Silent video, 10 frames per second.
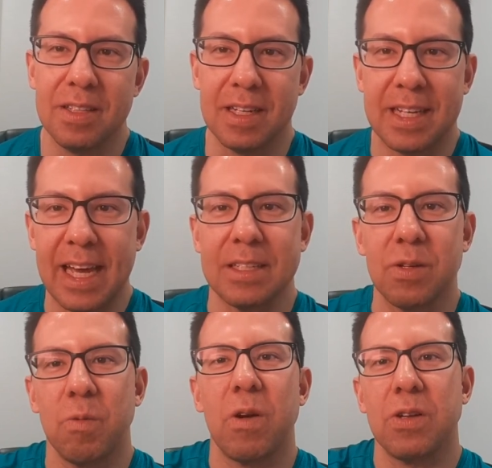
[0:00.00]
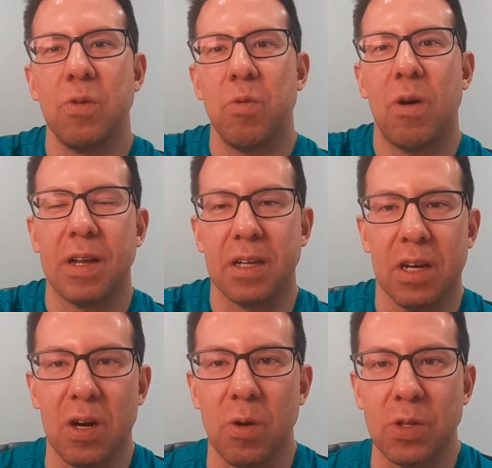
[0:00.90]
to get to where you want to
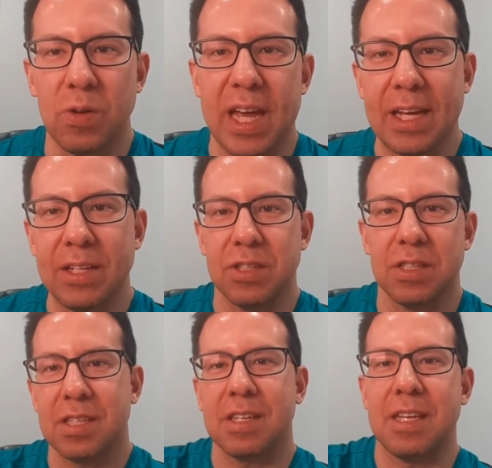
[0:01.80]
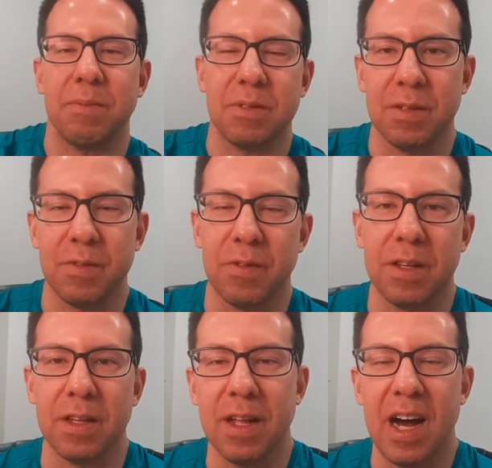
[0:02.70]
go. You can't just skip to the front
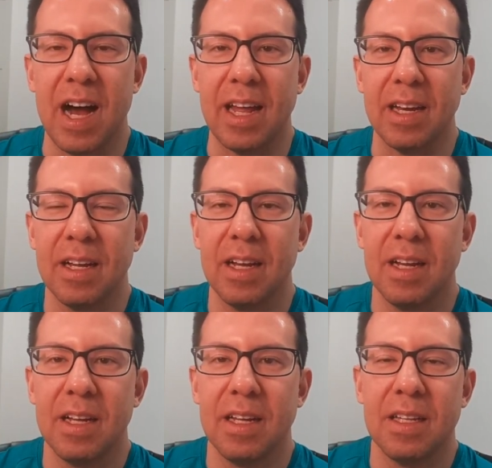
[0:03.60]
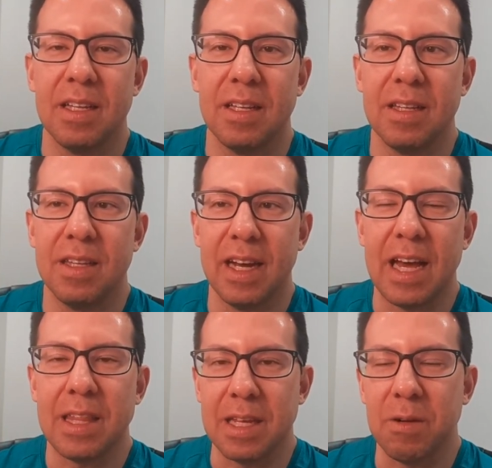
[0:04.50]
of the line. Yeah. Then
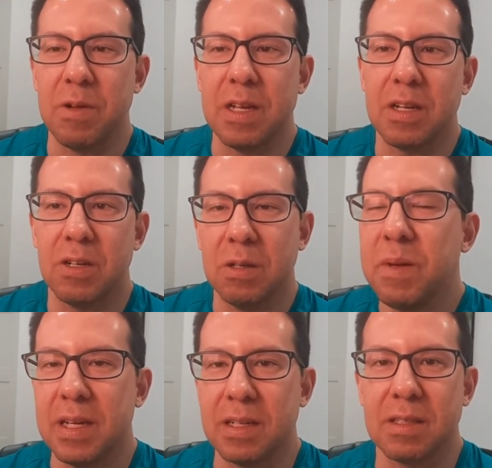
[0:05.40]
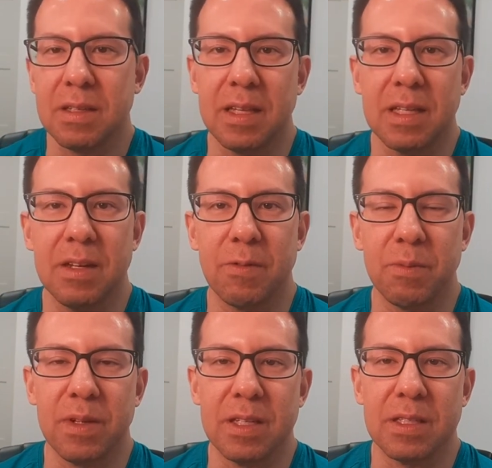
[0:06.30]
I think we could be in a slightly
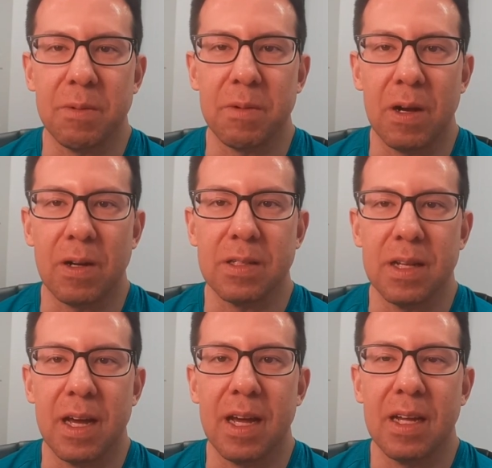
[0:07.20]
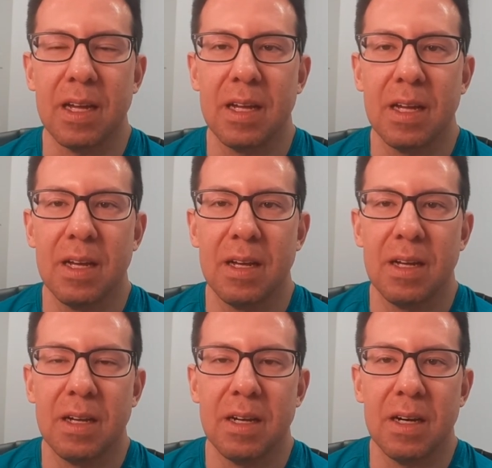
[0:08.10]
different place than we are today.
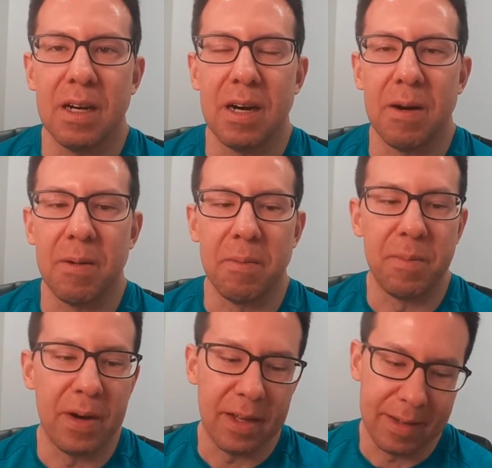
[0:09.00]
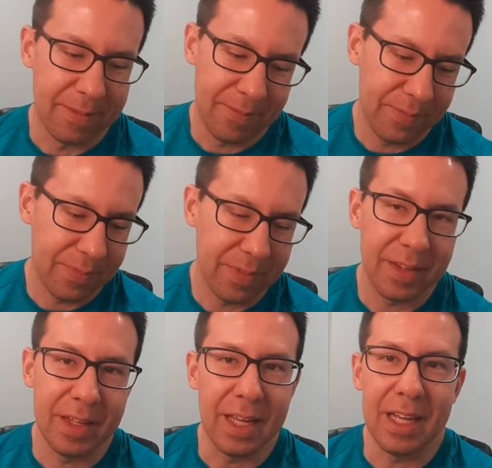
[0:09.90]
Um, but I
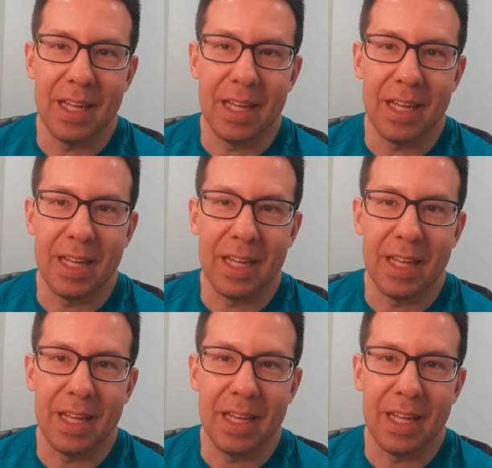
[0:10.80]
I just